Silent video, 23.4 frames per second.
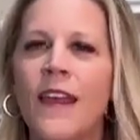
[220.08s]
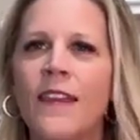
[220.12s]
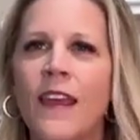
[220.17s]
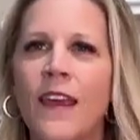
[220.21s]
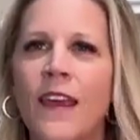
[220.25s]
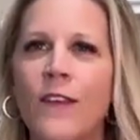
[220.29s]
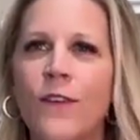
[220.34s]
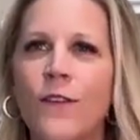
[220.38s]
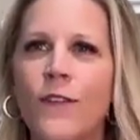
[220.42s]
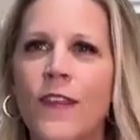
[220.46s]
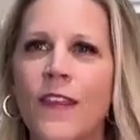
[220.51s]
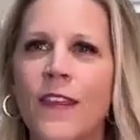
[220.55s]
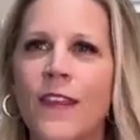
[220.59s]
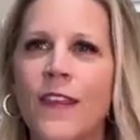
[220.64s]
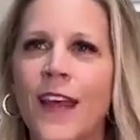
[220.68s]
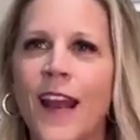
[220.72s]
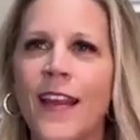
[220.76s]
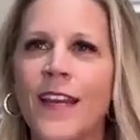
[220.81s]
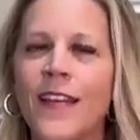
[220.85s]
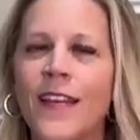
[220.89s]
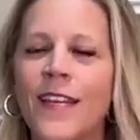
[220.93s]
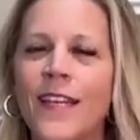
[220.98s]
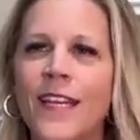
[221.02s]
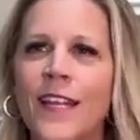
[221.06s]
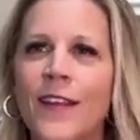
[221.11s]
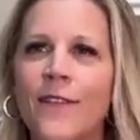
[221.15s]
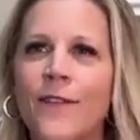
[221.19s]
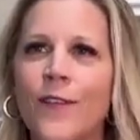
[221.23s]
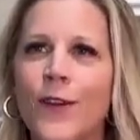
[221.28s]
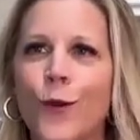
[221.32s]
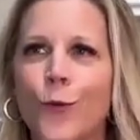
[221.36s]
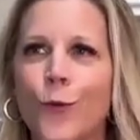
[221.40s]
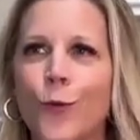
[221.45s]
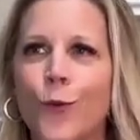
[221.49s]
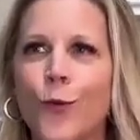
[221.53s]
And the other thing that I didn't
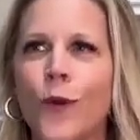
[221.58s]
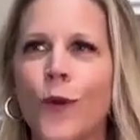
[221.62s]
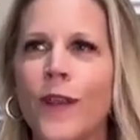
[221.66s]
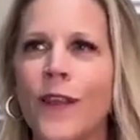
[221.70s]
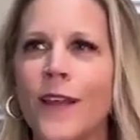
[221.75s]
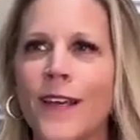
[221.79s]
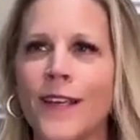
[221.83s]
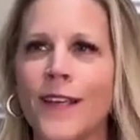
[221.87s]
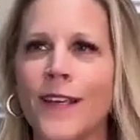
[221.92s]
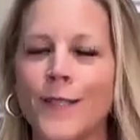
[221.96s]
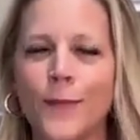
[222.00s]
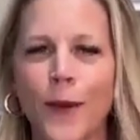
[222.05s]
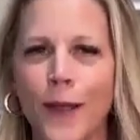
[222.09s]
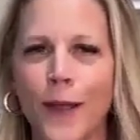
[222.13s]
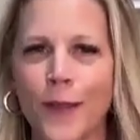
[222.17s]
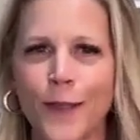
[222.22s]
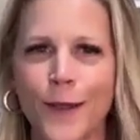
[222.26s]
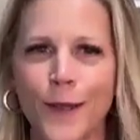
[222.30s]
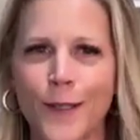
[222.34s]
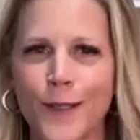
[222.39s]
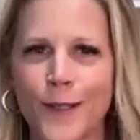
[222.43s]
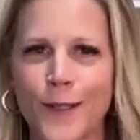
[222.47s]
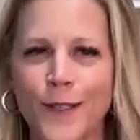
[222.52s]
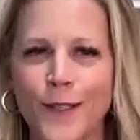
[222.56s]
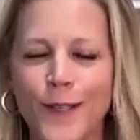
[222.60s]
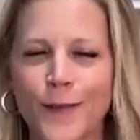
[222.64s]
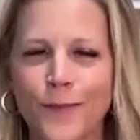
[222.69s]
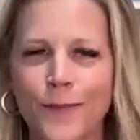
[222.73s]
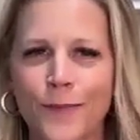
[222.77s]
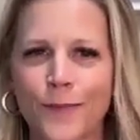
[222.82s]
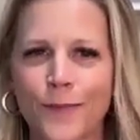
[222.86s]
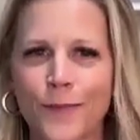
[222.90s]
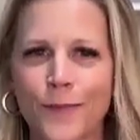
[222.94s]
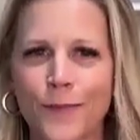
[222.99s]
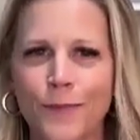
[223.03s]
even realize about this
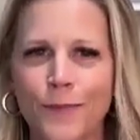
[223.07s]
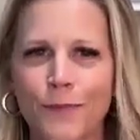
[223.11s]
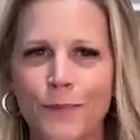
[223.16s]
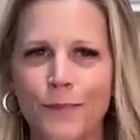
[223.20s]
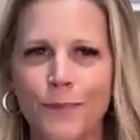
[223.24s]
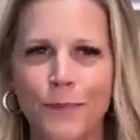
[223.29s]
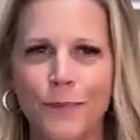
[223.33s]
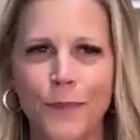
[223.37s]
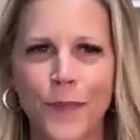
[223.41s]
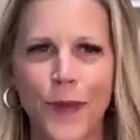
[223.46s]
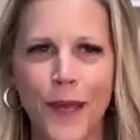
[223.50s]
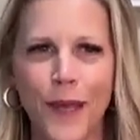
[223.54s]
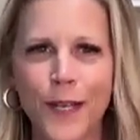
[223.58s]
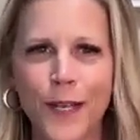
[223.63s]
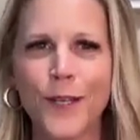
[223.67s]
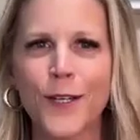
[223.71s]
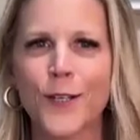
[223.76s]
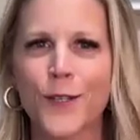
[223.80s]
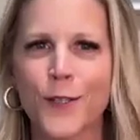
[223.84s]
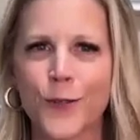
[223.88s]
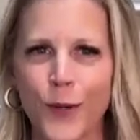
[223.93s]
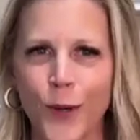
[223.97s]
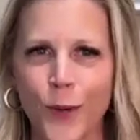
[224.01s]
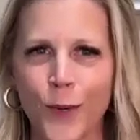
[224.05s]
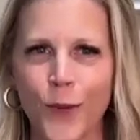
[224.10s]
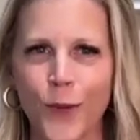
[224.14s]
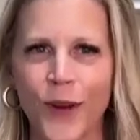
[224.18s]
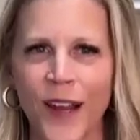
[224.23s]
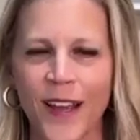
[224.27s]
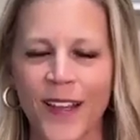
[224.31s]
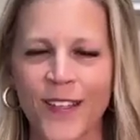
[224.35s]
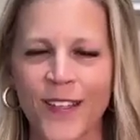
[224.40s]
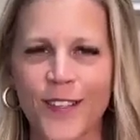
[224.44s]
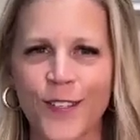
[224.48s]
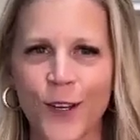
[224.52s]
industry
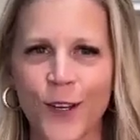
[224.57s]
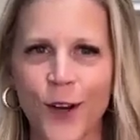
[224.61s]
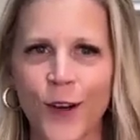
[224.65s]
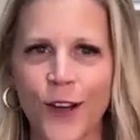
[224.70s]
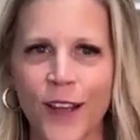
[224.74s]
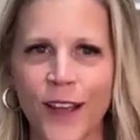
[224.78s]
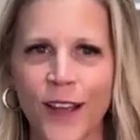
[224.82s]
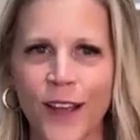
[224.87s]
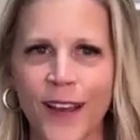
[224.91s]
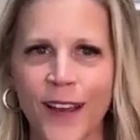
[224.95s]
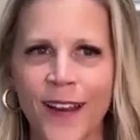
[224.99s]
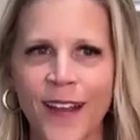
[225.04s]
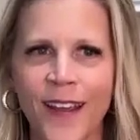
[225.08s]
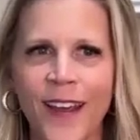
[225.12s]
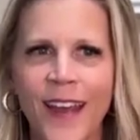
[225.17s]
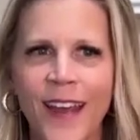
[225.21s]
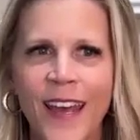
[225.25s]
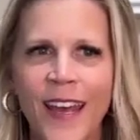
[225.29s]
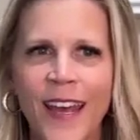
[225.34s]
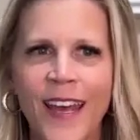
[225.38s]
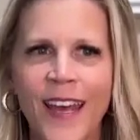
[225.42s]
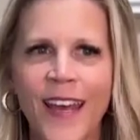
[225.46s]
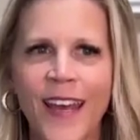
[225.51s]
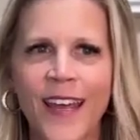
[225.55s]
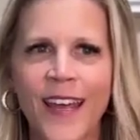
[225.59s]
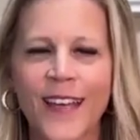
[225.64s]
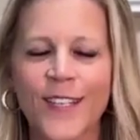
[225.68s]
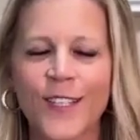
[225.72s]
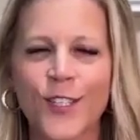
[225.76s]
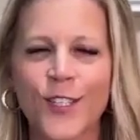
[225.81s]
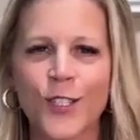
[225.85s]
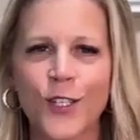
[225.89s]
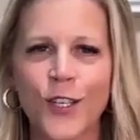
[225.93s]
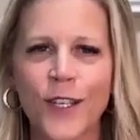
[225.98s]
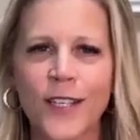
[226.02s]
when I started
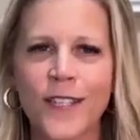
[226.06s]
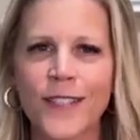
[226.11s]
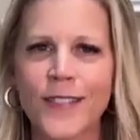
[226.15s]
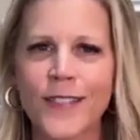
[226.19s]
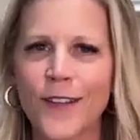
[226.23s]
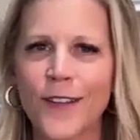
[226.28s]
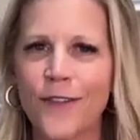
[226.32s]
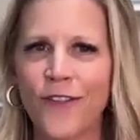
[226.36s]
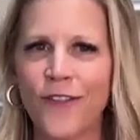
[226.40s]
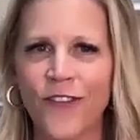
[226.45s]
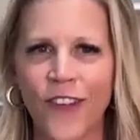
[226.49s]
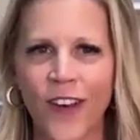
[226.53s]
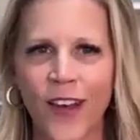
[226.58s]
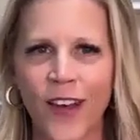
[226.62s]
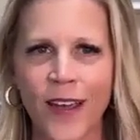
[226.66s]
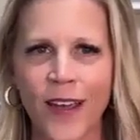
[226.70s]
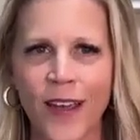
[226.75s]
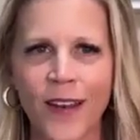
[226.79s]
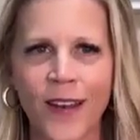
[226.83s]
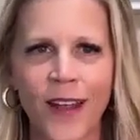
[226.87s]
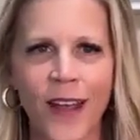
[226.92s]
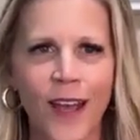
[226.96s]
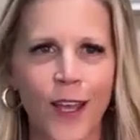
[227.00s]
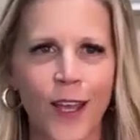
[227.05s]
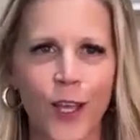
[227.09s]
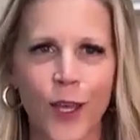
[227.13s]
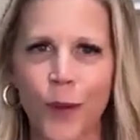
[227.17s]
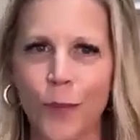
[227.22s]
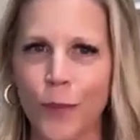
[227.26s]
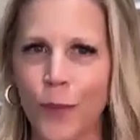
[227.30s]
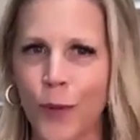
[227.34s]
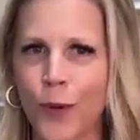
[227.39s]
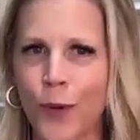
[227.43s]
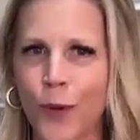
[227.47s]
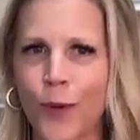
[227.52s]
is just the fun and
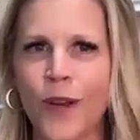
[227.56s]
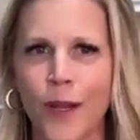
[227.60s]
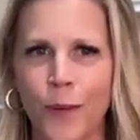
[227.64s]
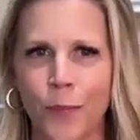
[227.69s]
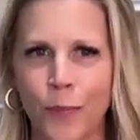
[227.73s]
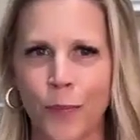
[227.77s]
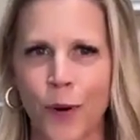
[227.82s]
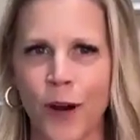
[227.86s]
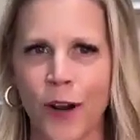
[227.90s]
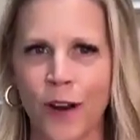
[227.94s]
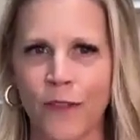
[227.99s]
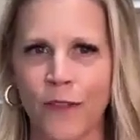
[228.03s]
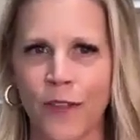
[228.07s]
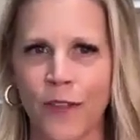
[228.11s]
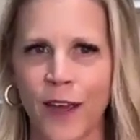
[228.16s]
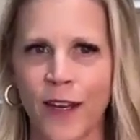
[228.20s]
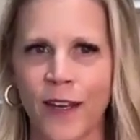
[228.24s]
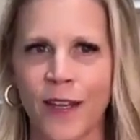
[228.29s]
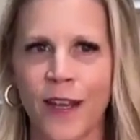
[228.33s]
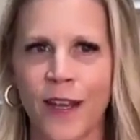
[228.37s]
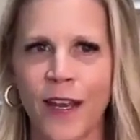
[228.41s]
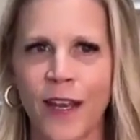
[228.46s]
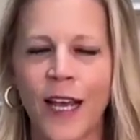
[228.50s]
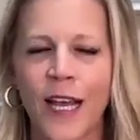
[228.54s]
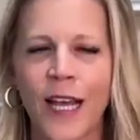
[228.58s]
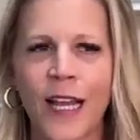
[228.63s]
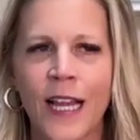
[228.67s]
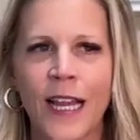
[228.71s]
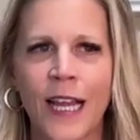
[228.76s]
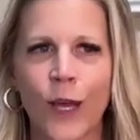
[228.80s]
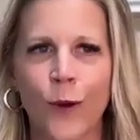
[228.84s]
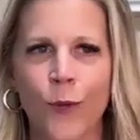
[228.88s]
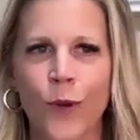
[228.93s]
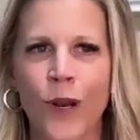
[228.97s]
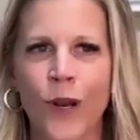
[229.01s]
community part of it.
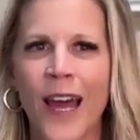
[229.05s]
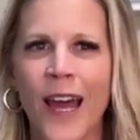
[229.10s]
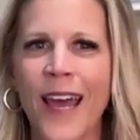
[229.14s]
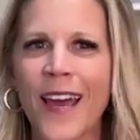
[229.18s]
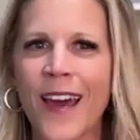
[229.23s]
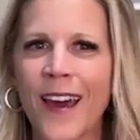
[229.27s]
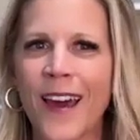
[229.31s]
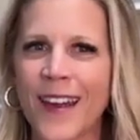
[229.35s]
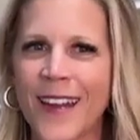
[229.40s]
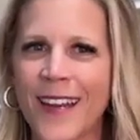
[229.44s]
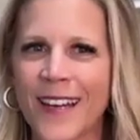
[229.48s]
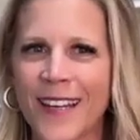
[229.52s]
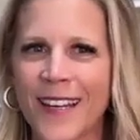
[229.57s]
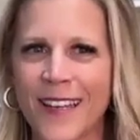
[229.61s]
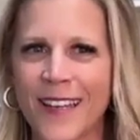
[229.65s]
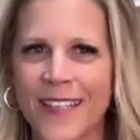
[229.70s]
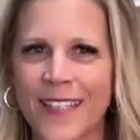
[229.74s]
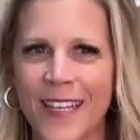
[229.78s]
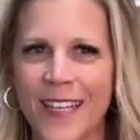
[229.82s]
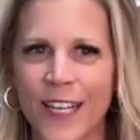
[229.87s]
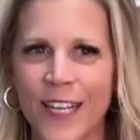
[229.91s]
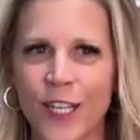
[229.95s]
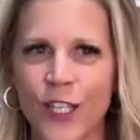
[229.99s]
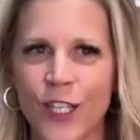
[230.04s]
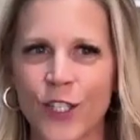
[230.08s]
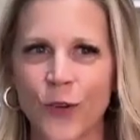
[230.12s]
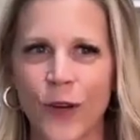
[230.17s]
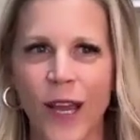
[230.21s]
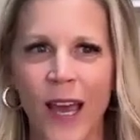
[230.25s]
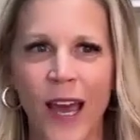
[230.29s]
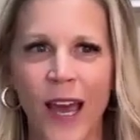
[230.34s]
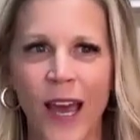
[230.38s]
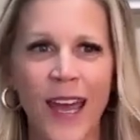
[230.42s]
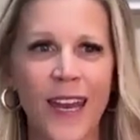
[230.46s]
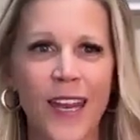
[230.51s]
Like when I got into this
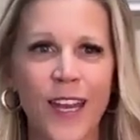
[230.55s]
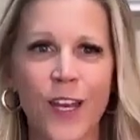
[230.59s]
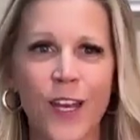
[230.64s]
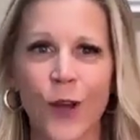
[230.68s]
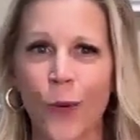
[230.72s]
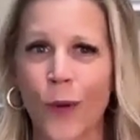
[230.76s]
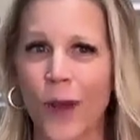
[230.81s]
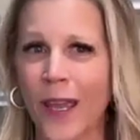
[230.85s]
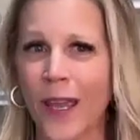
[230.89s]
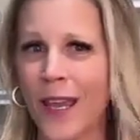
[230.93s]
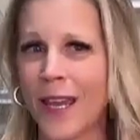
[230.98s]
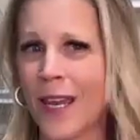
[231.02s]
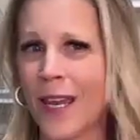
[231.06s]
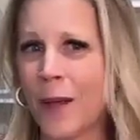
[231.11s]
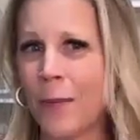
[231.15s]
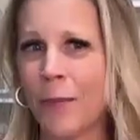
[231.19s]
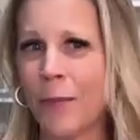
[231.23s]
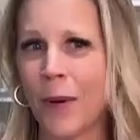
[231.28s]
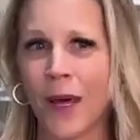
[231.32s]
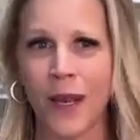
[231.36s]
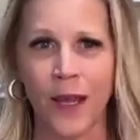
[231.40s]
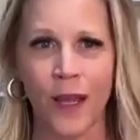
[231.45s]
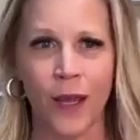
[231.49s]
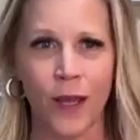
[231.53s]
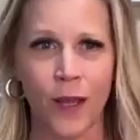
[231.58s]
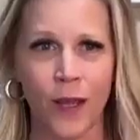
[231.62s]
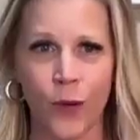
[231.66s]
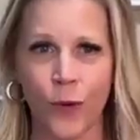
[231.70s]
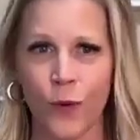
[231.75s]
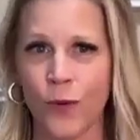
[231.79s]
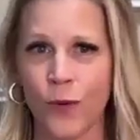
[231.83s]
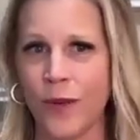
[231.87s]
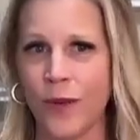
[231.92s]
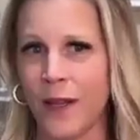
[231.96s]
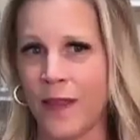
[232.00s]
industry, I didn't know
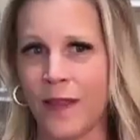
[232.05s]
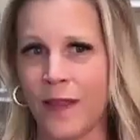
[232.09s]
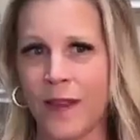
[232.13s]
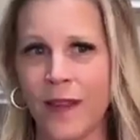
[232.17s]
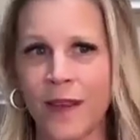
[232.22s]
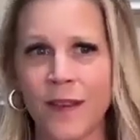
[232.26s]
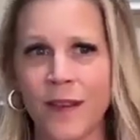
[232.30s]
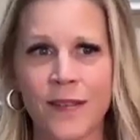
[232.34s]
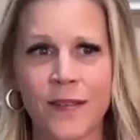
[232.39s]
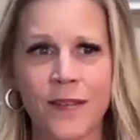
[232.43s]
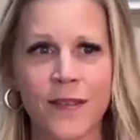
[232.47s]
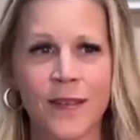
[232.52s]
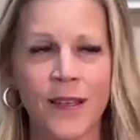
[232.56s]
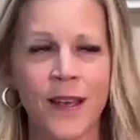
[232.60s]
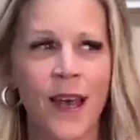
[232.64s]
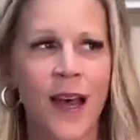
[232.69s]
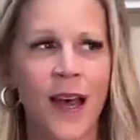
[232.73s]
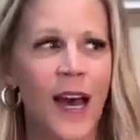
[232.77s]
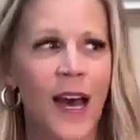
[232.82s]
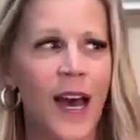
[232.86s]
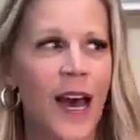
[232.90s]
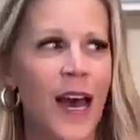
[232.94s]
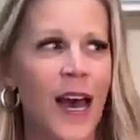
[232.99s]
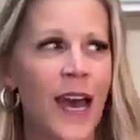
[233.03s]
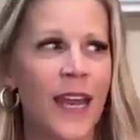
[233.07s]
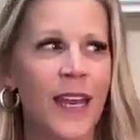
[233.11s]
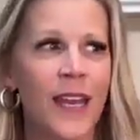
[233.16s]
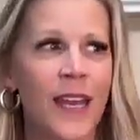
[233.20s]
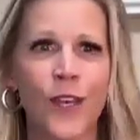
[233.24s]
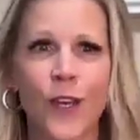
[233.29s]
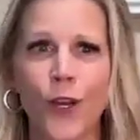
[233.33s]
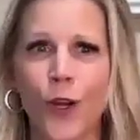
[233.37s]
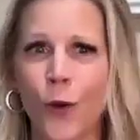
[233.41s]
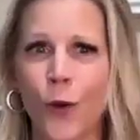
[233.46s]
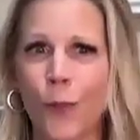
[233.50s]
anybody who did this. I
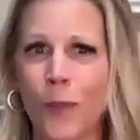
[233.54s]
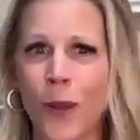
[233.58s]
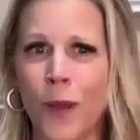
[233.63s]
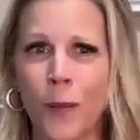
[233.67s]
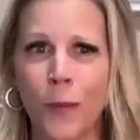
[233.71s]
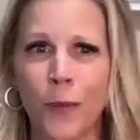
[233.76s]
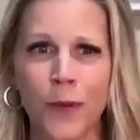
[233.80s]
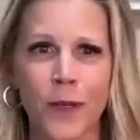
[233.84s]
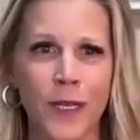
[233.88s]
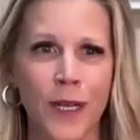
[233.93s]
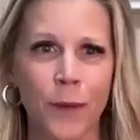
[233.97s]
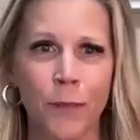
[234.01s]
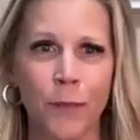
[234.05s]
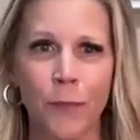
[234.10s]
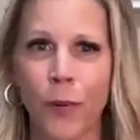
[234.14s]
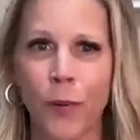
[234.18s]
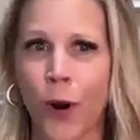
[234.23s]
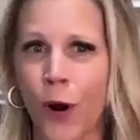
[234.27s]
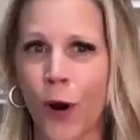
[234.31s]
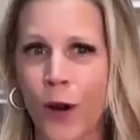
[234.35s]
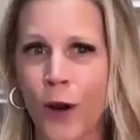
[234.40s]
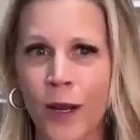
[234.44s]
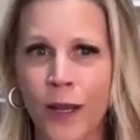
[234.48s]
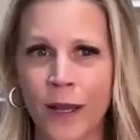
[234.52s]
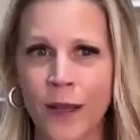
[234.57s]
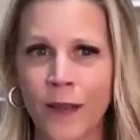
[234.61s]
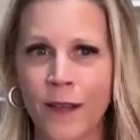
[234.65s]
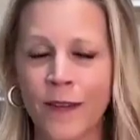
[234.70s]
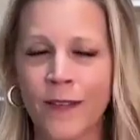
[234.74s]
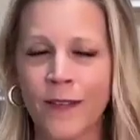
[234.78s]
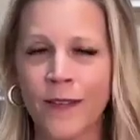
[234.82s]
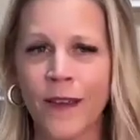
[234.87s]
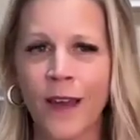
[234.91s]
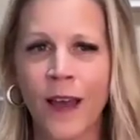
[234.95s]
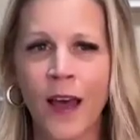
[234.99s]
didn't know people did
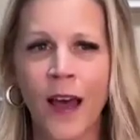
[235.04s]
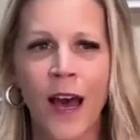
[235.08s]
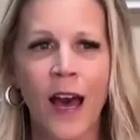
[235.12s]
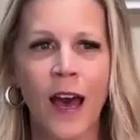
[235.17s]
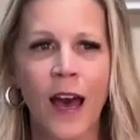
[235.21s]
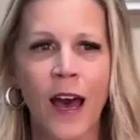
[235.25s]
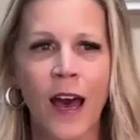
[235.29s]
parties.